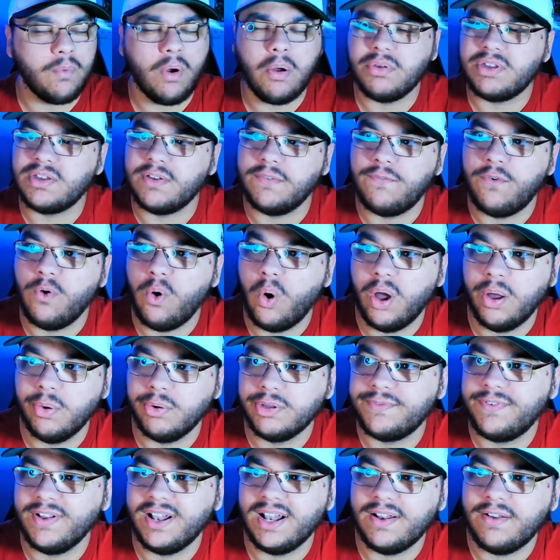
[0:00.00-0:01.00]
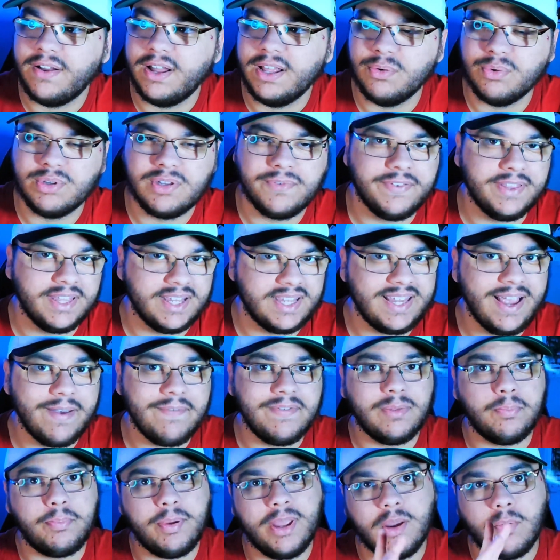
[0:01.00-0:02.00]
What was it for? It was for it was for the
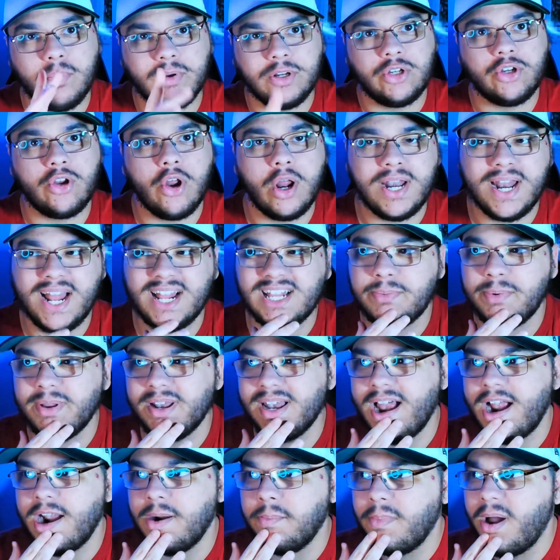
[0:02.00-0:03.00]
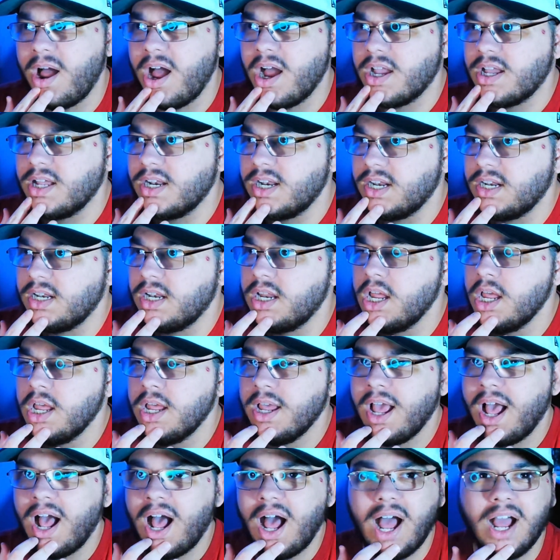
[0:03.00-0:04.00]
seventh pick, which turned out to be Larry Markkanen,
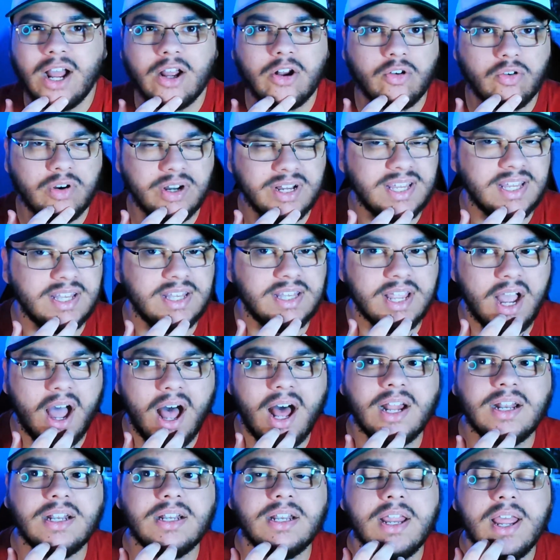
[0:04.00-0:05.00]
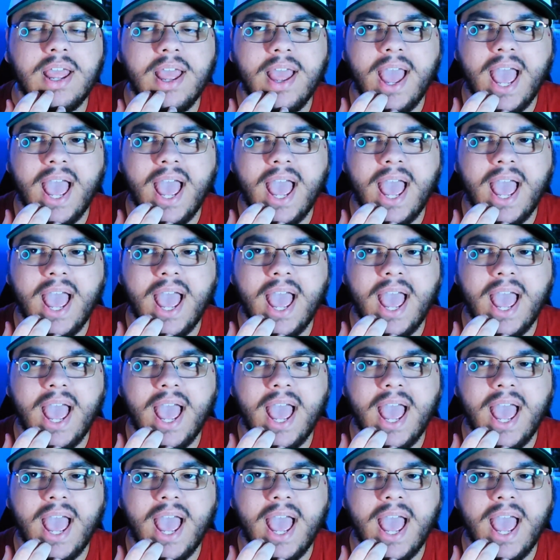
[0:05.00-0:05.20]
uh, Kris Dunn,